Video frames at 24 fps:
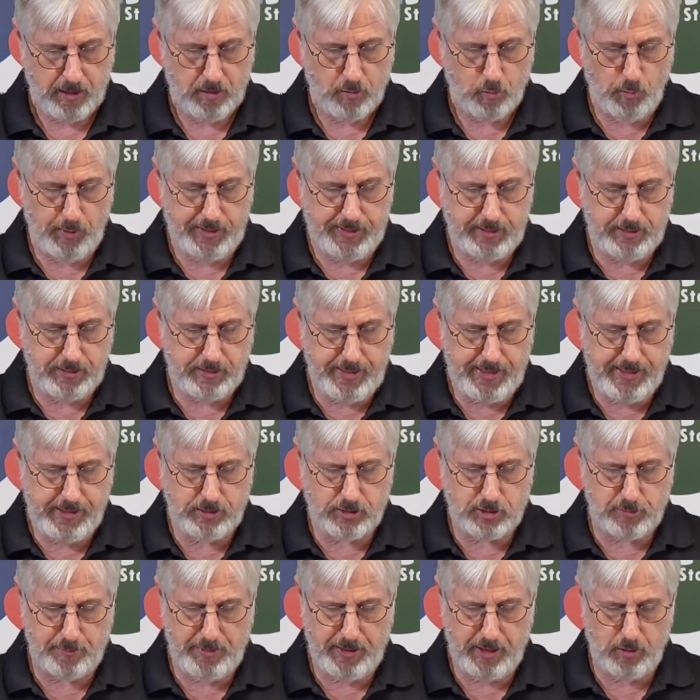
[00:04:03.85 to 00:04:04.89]
we
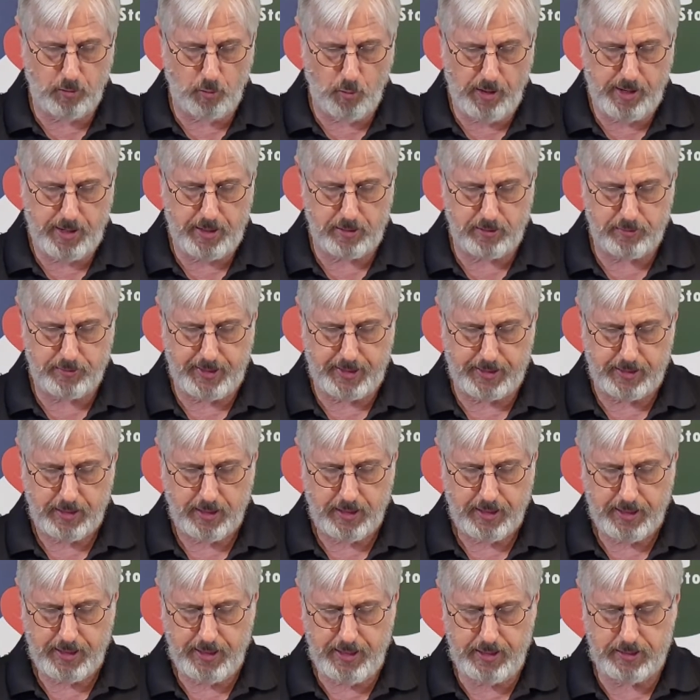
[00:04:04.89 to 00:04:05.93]
need to be aware that
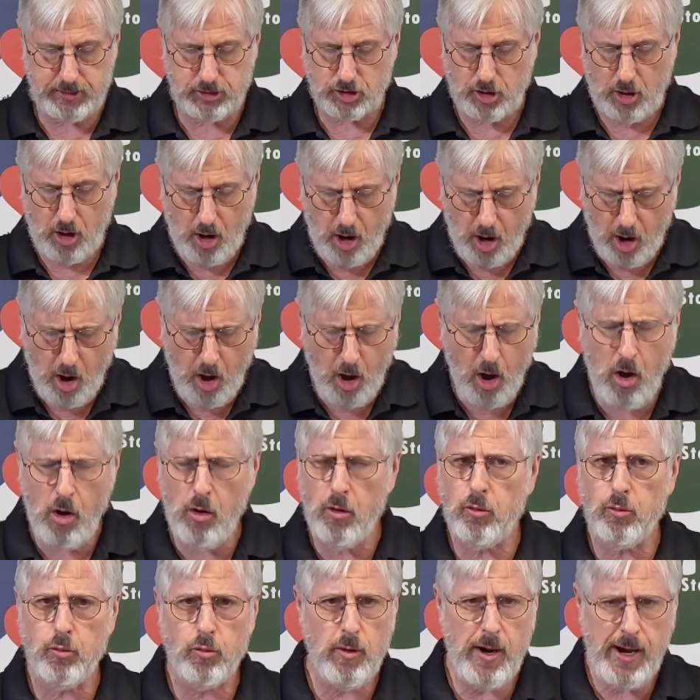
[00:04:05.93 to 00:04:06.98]
He is
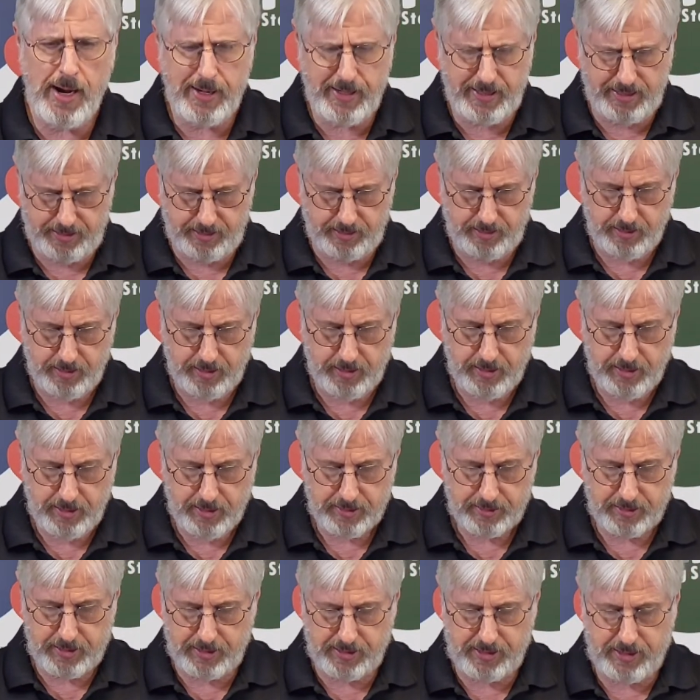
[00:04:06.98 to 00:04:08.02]
already
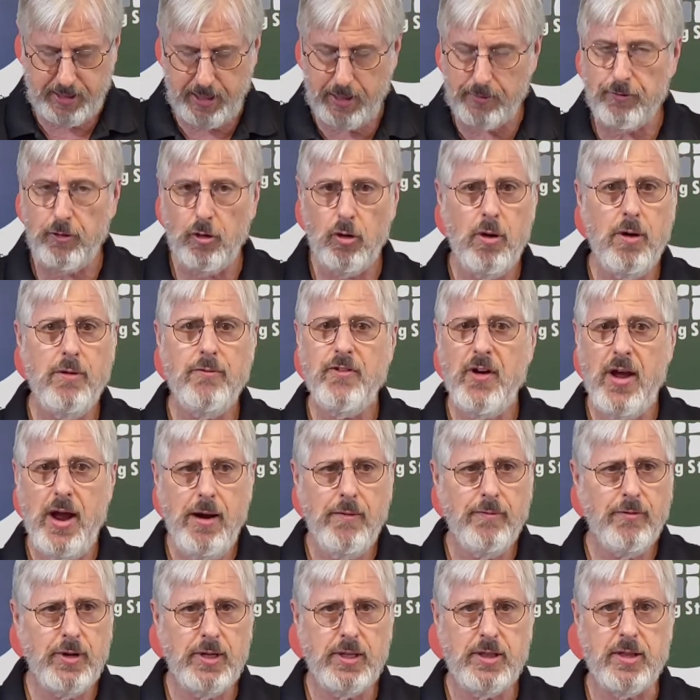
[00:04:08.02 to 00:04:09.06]
the giver of
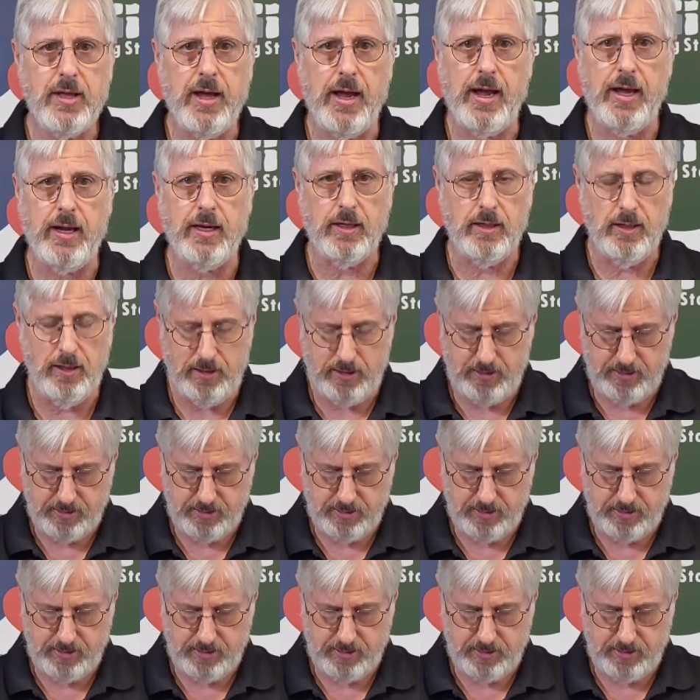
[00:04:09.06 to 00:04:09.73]
everything.